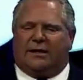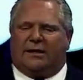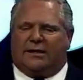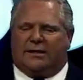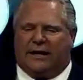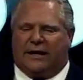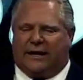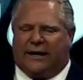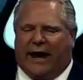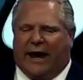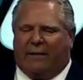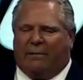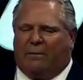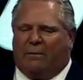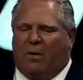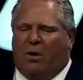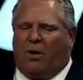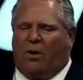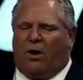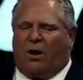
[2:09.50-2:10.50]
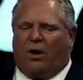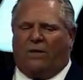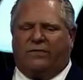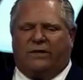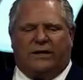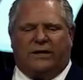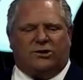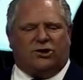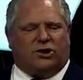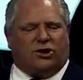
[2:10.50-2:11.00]
To get more of
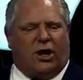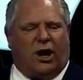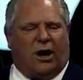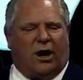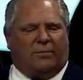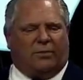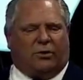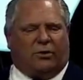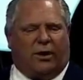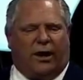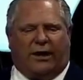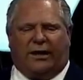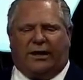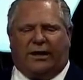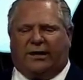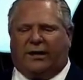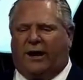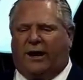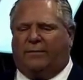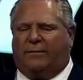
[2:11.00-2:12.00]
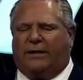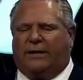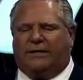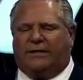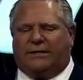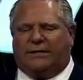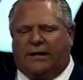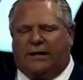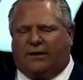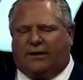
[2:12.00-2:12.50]
these job-creating
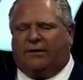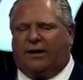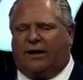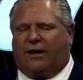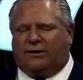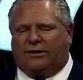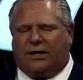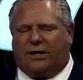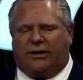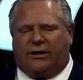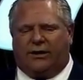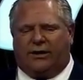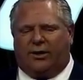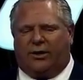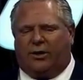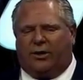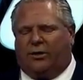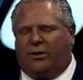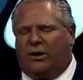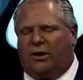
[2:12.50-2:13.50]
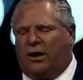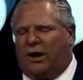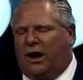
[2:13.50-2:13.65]
companies here in Ontario,